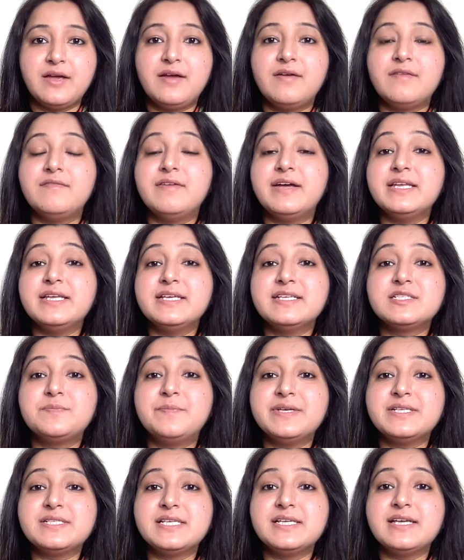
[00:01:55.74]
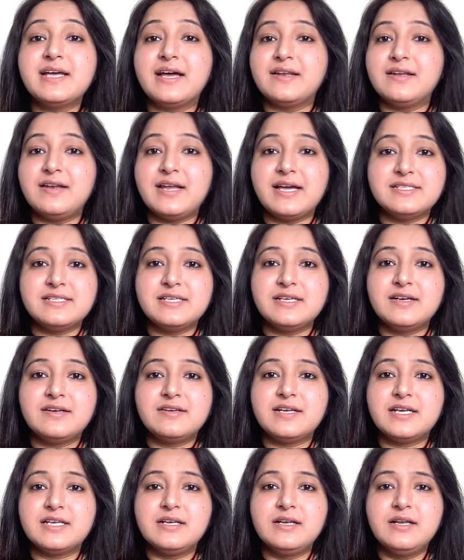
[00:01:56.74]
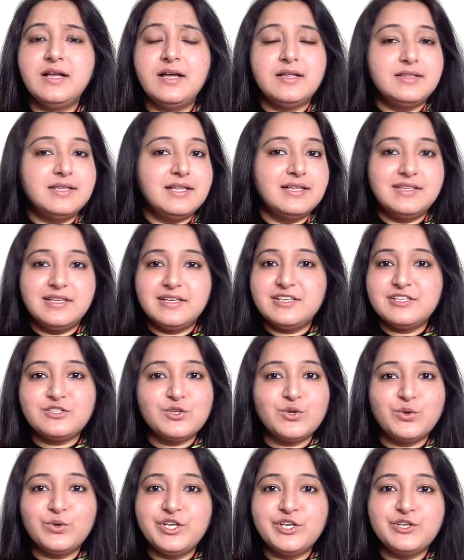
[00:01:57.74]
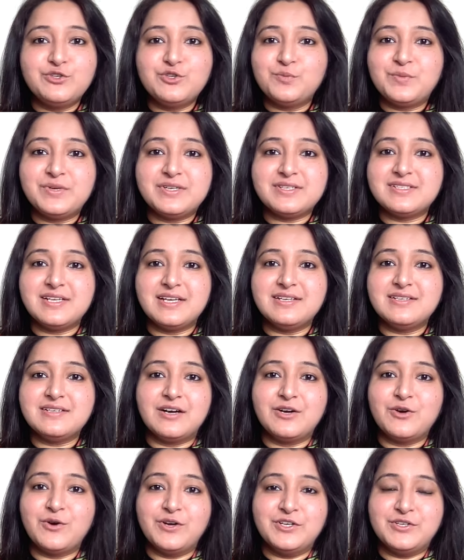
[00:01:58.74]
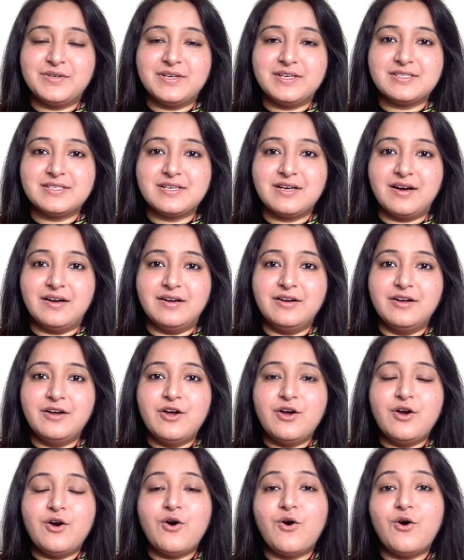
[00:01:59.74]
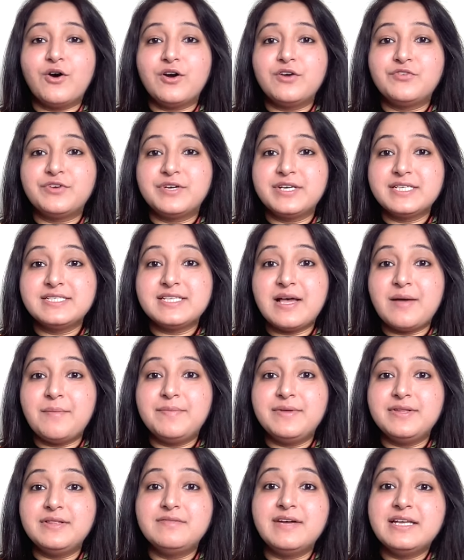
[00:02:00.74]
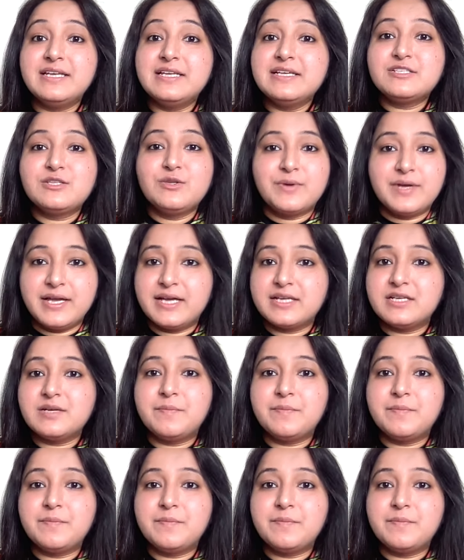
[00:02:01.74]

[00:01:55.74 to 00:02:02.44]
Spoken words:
When he is busy analyzing a rattle, then there is no need to present a contrast card. Or for example, when he is looking at a